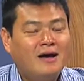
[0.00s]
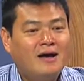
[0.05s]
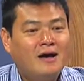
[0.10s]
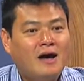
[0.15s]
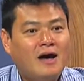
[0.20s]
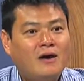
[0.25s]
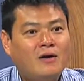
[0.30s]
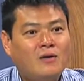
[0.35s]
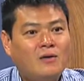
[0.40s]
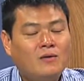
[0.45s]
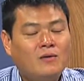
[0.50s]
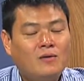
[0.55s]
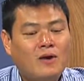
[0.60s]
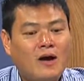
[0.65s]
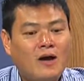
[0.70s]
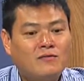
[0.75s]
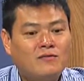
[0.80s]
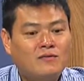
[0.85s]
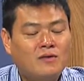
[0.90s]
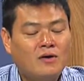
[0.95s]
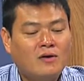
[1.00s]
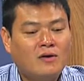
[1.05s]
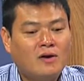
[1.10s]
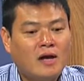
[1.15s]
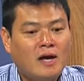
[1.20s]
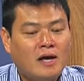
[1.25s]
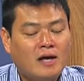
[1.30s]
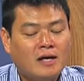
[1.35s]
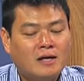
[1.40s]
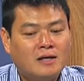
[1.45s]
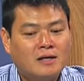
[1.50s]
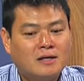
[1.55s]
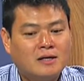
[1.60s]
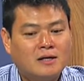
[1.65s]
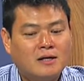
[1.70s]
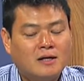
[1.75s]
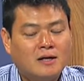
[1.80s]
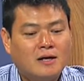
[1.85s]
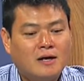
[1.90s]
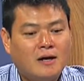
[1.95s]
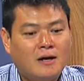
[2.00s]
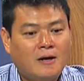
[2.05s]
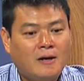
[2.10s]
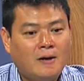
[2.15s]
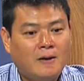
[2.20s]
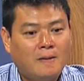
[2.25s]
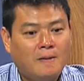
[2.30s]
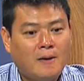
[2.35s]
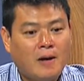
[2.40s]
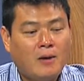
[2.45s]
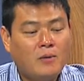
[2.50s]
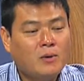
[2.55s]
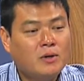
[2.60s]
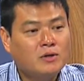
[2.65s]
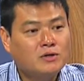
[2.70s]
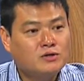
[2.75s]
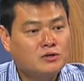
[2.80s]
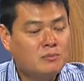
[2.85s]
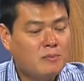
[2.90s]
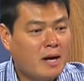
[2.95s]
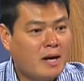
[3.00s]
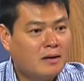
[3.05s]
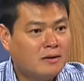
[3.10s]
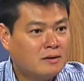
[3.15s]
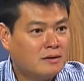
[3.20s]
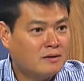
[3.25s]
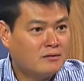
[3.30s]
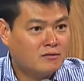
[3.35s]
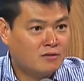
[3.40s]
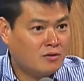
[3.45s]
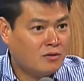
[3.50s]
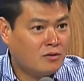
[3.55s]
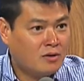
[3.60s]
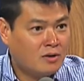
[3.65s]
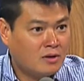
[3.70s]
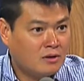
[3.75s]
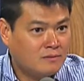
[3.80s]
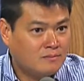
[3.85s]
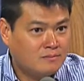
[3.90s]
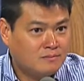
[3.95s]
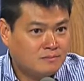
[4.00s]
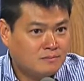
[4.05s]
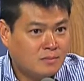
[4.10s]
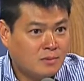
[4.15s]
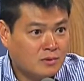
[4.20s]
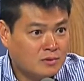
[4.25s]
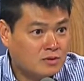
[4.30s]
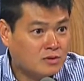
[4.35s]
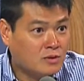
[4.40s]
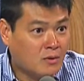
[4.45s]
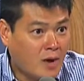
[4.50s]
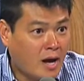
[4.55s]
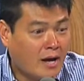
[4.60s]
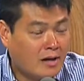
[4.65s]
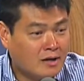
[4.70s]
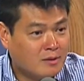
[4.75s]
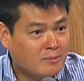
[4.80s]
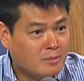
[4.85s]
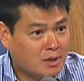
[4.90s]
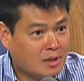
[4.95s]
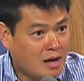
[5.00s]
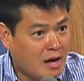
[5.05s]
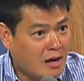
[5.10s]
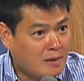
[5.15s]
I don't. I feel like I want to do better so I can be happy.